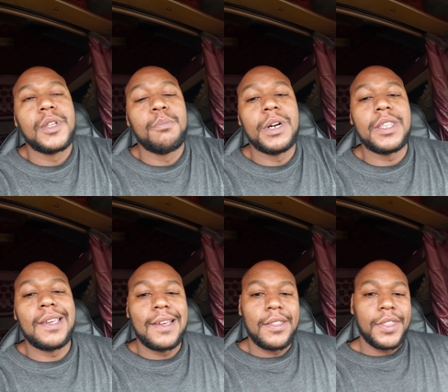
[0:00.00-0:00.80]
But
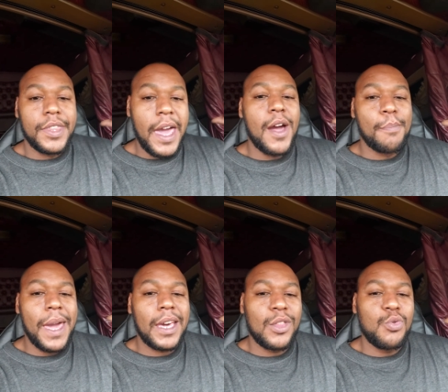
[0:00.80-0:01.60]
they're
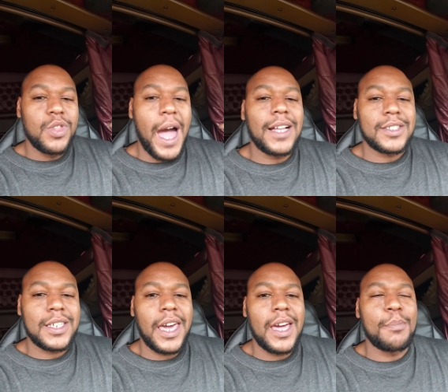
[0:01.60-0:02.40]
making you not
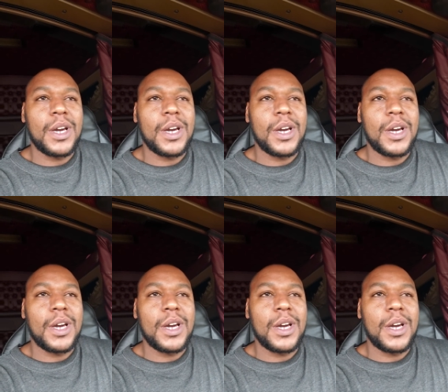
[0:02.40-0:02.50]
scared